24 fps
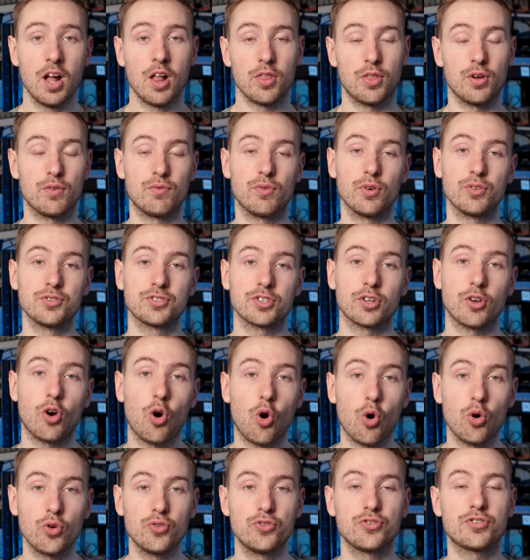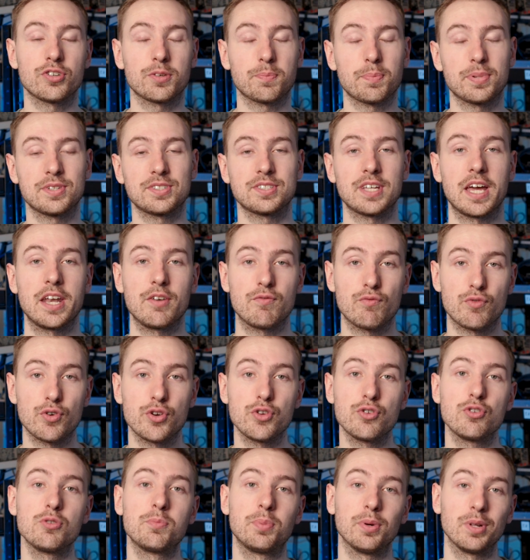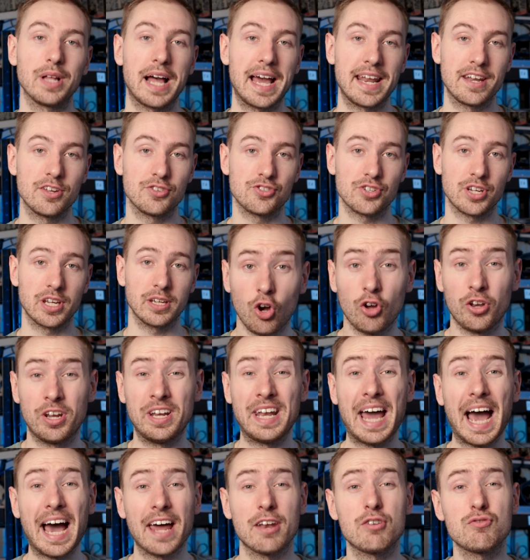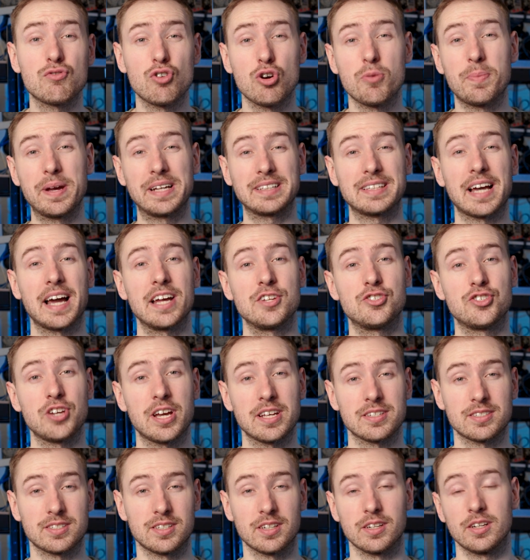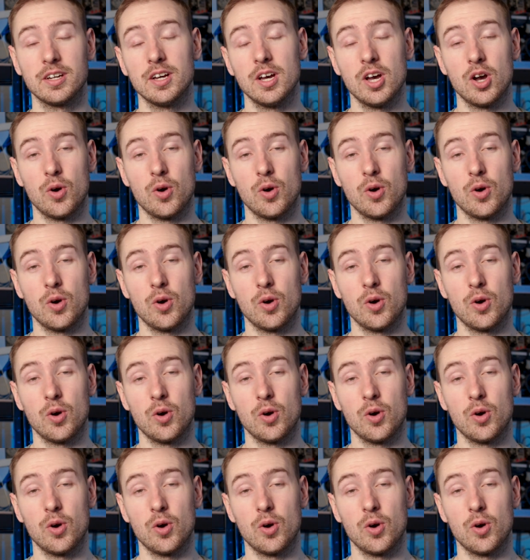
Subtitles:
that runs on 100% renewable energy on an anaerobic digester,